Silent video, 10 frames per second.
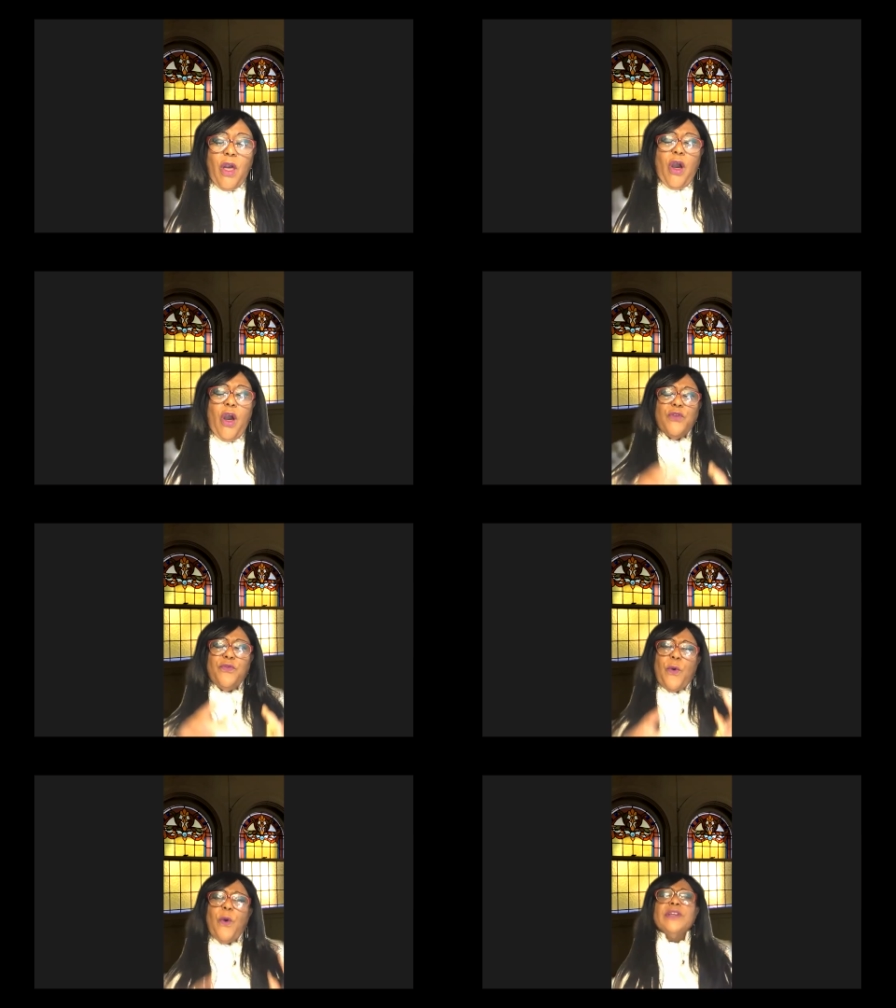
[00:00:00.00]

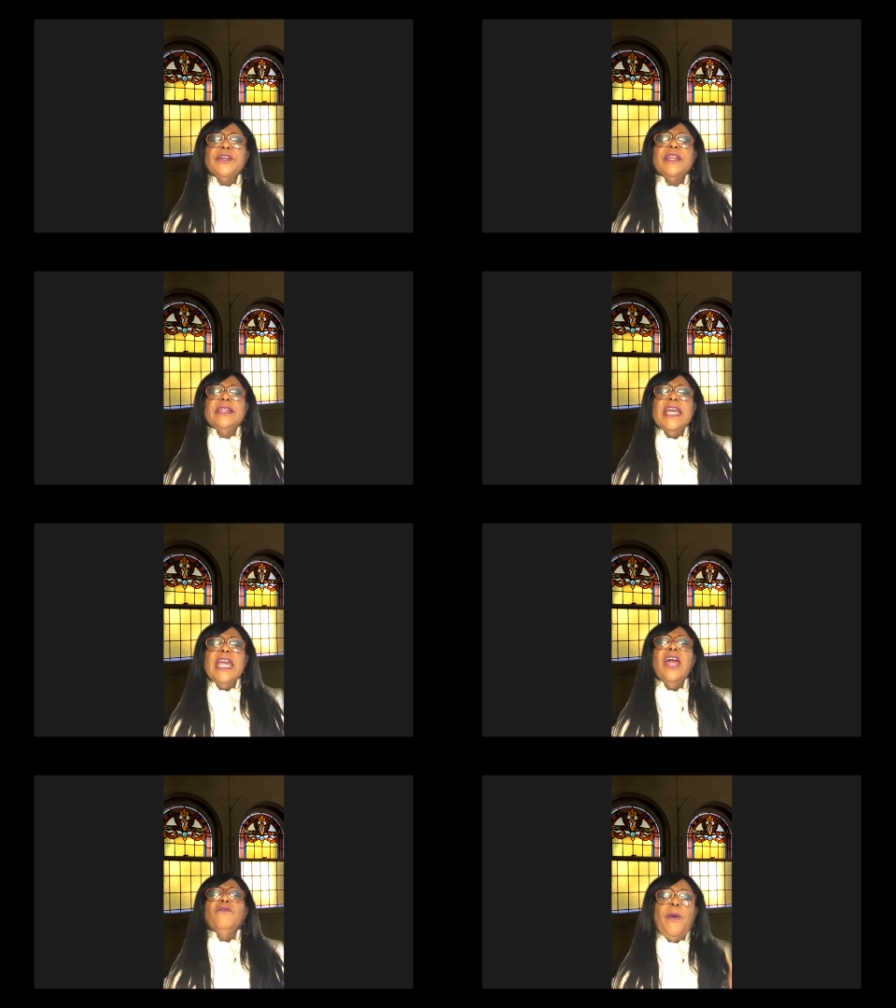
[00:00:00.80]

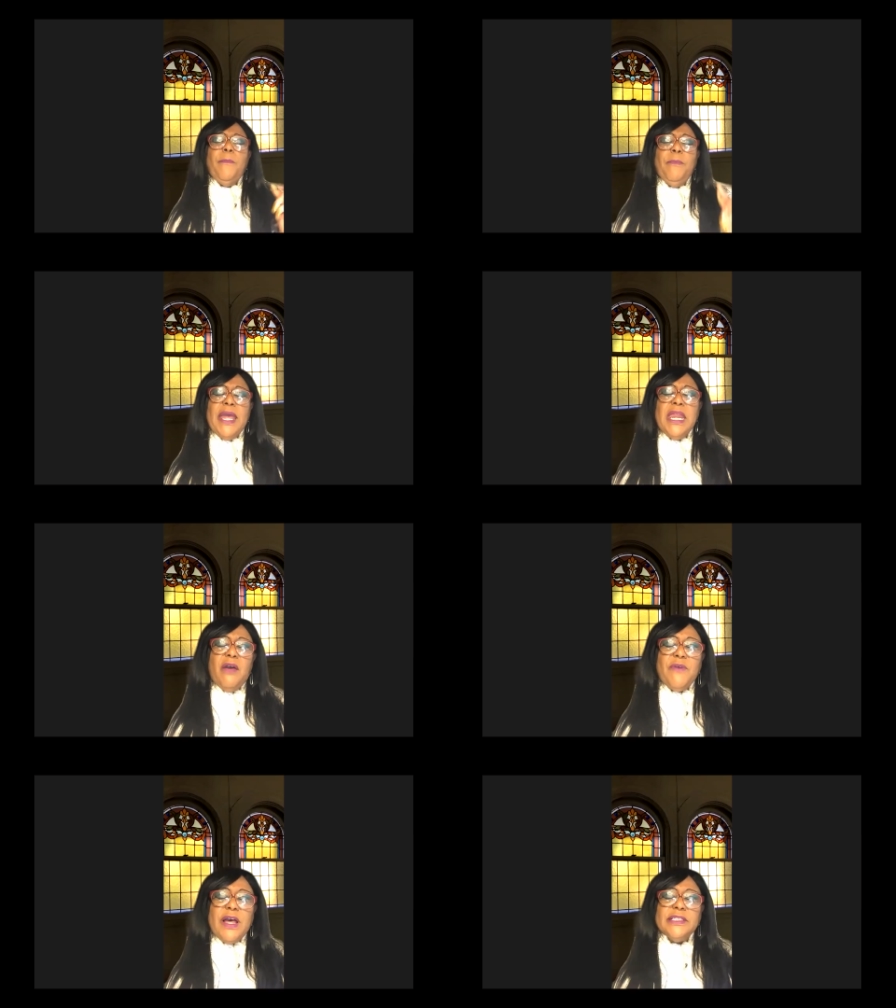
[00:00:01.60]
Unfortunately, for many
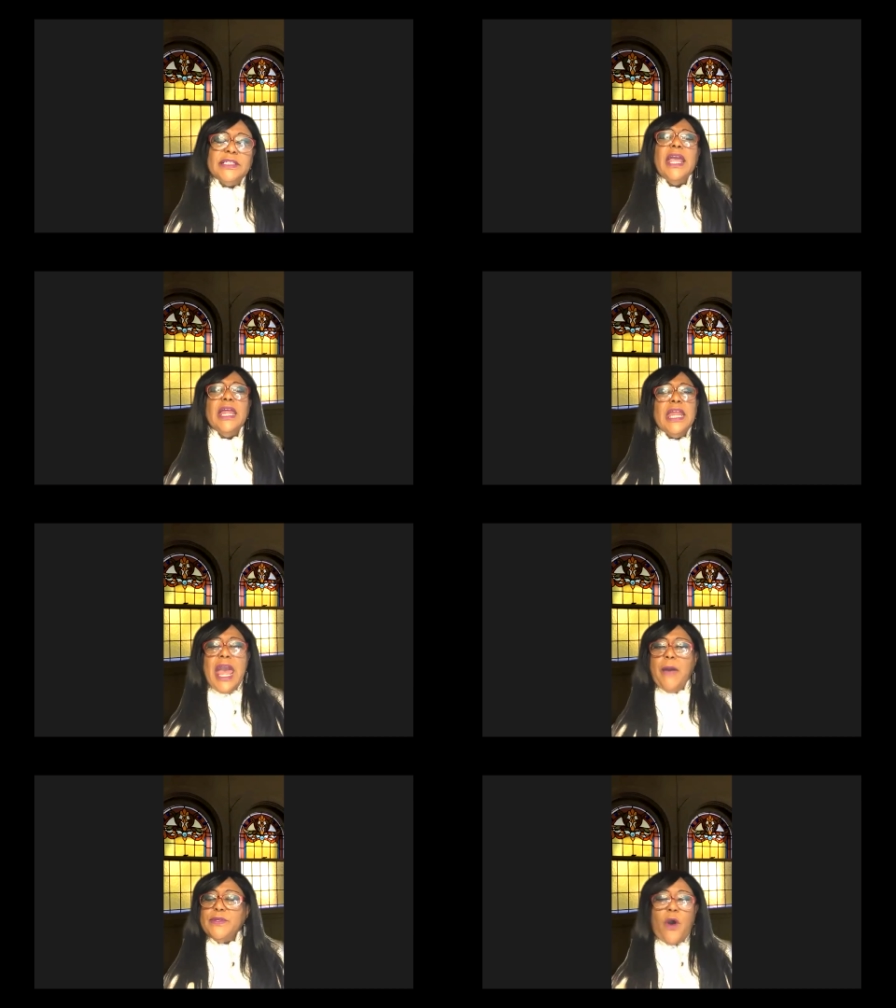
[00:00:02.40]
of us, and it
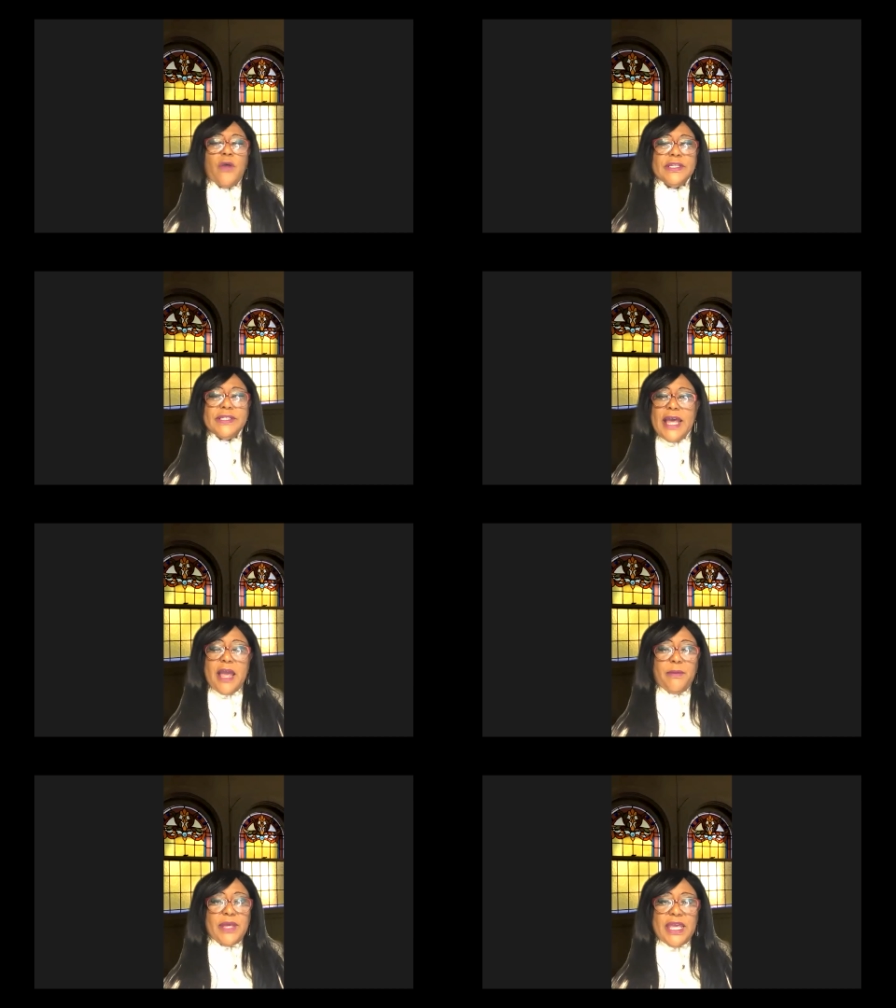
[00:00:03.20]
happens all the
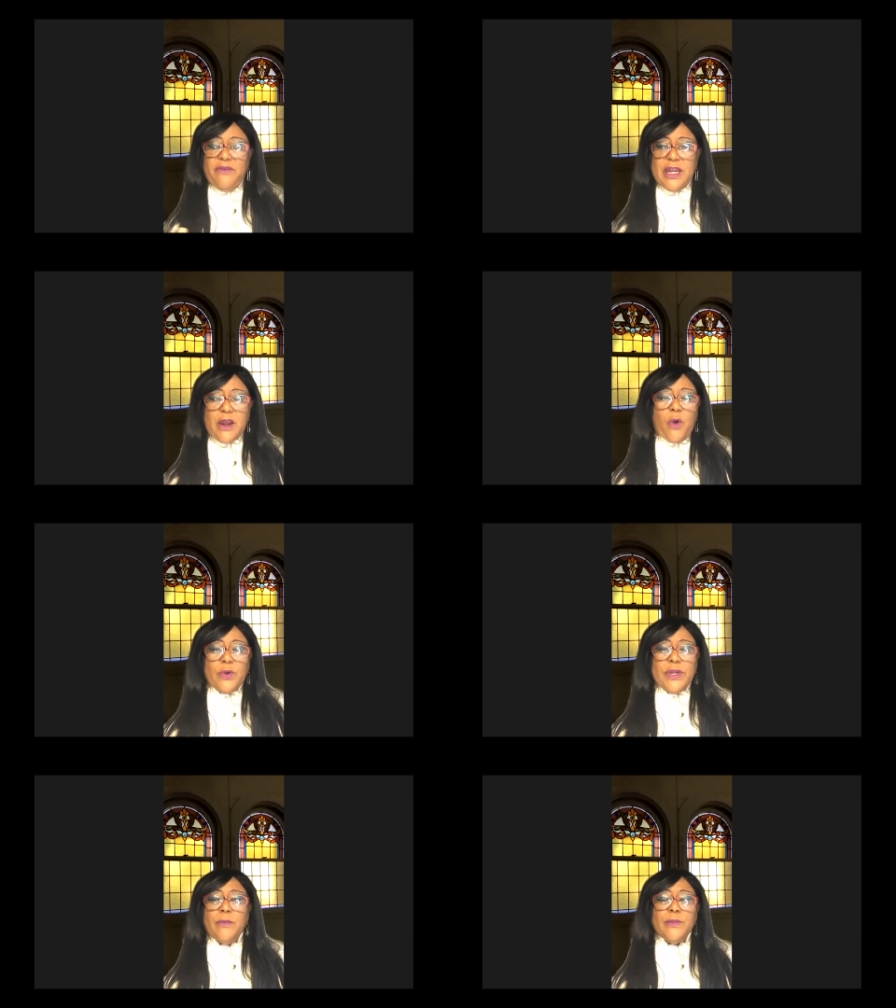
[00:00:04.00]
time, even in our
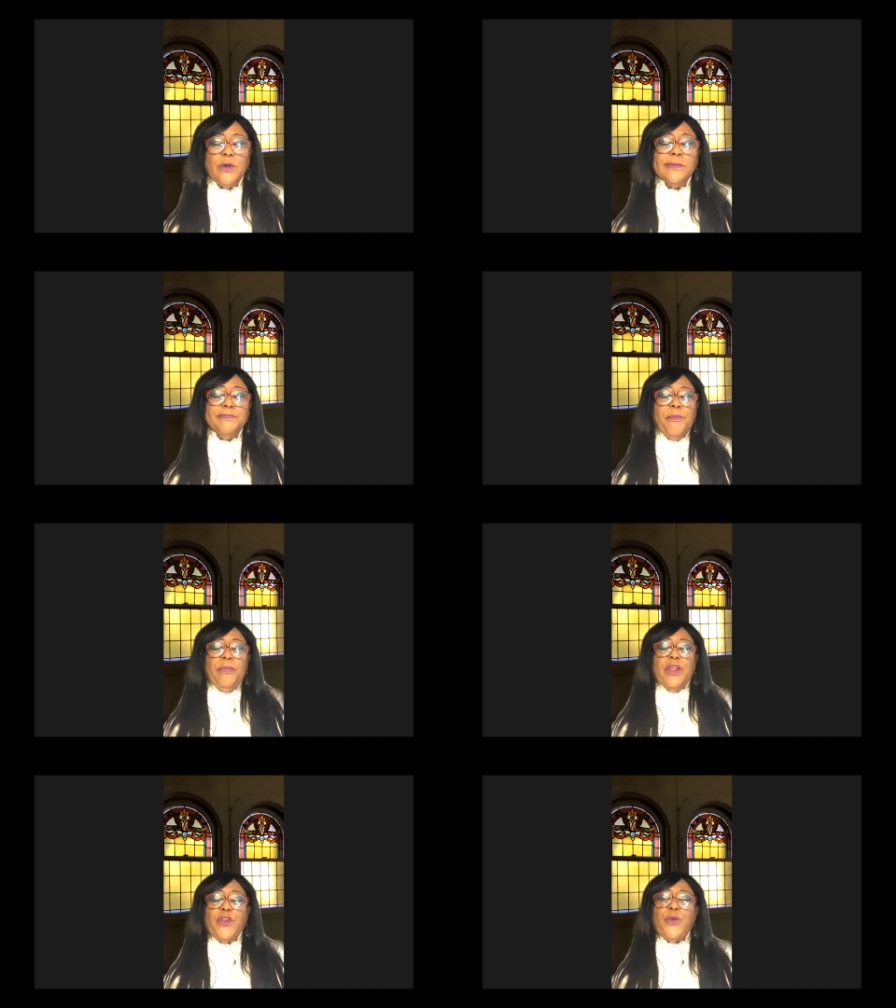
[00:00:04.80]
own hymnal,
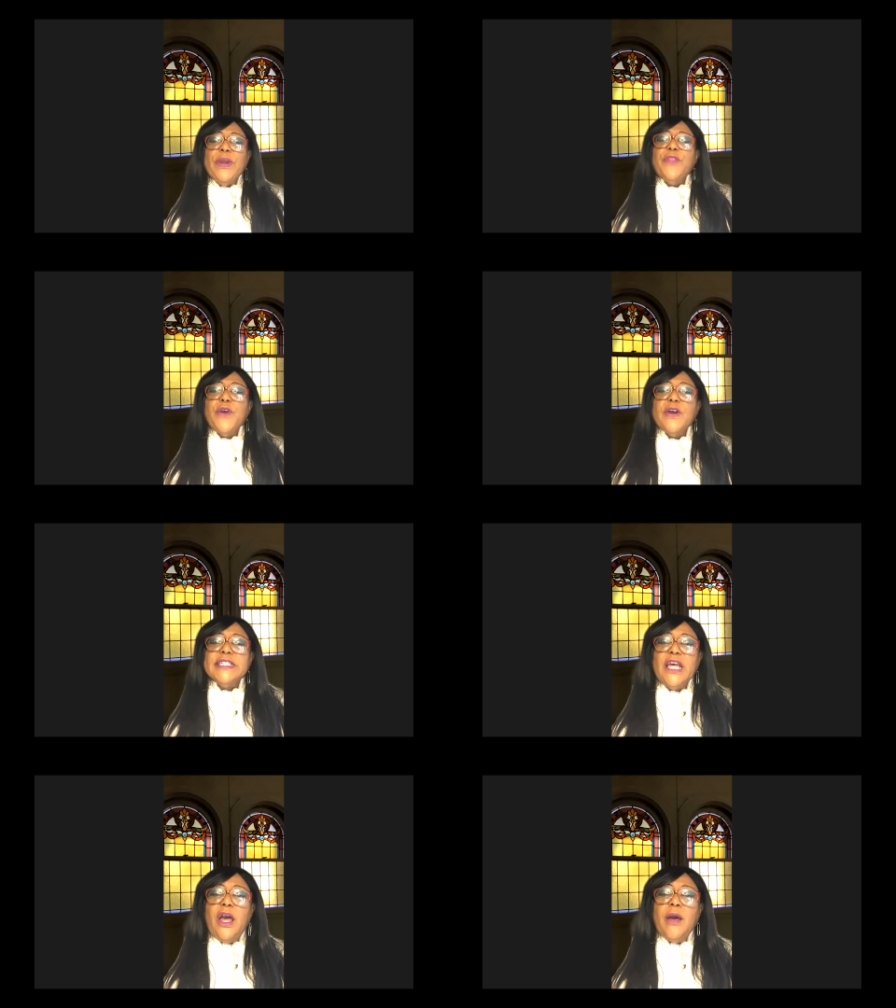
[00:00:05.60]
the 23rd
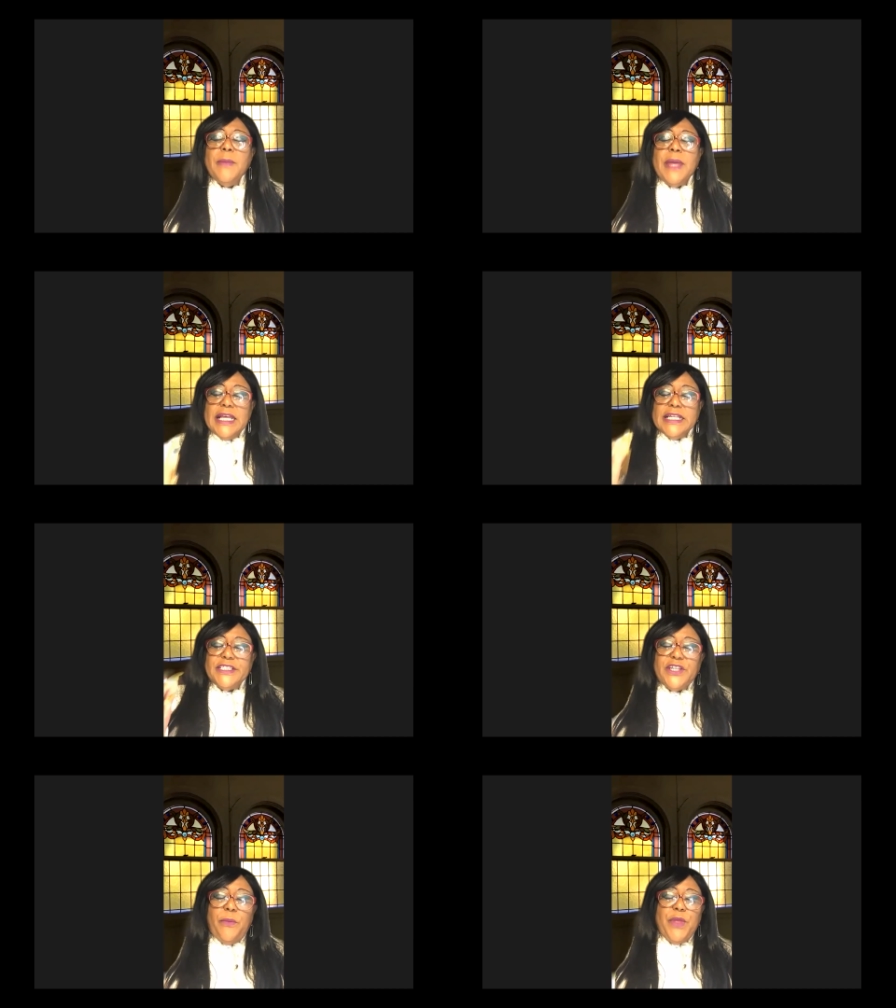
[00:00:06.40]
Psalm is
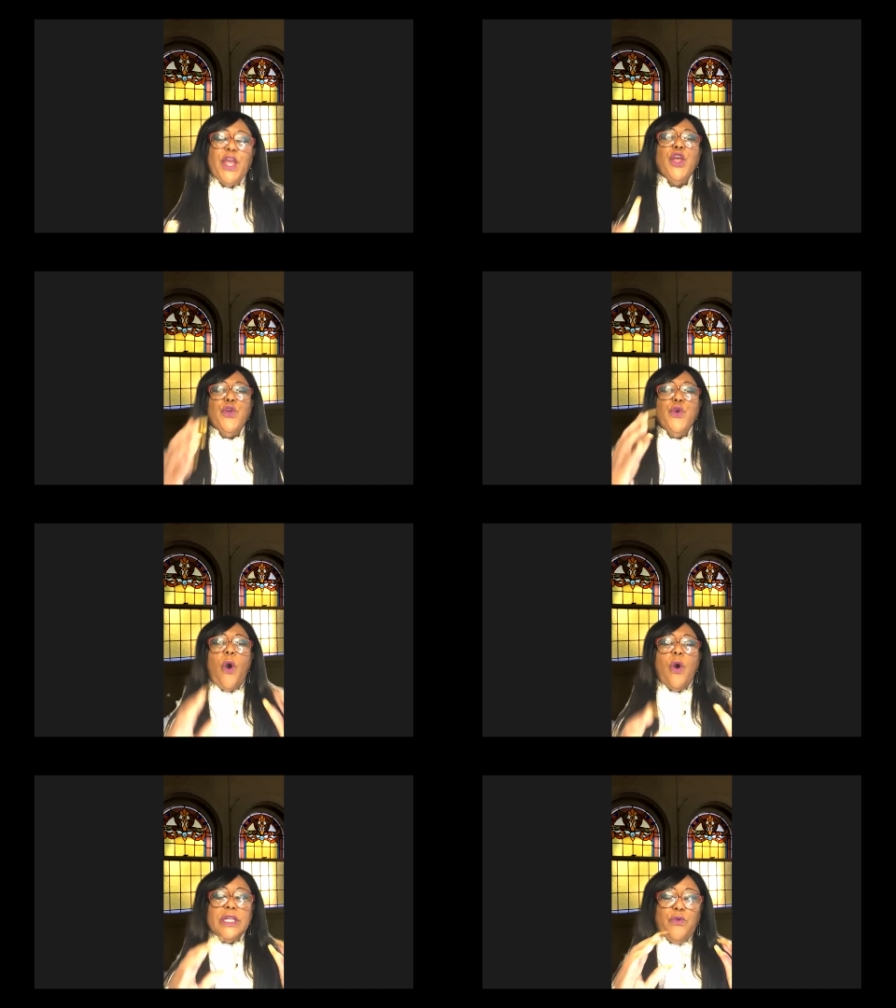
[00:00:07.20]
something you
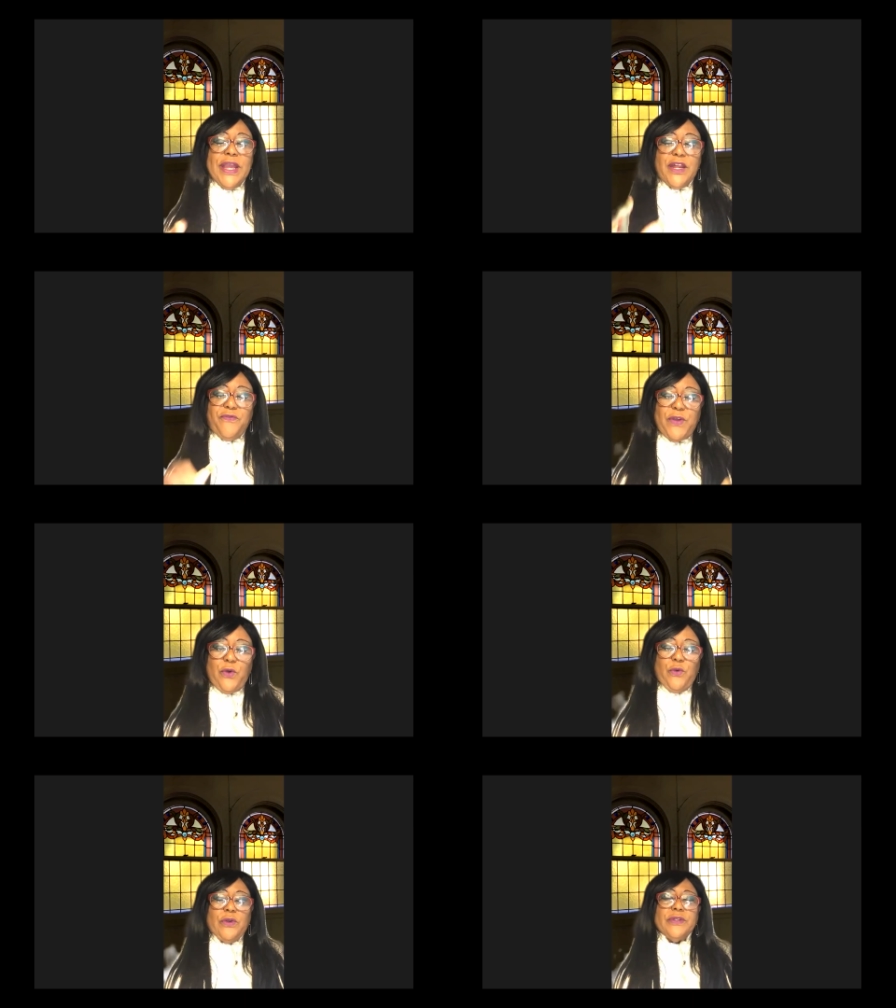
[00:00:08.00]
only read a
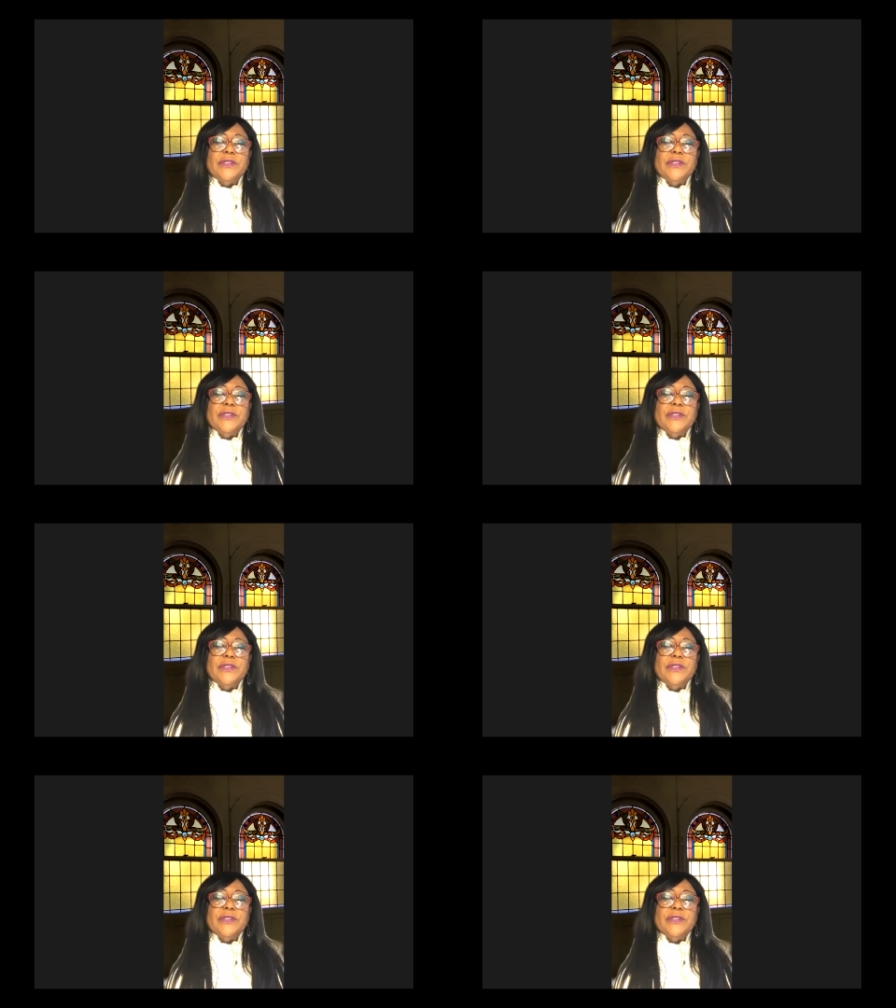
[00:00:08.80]
few.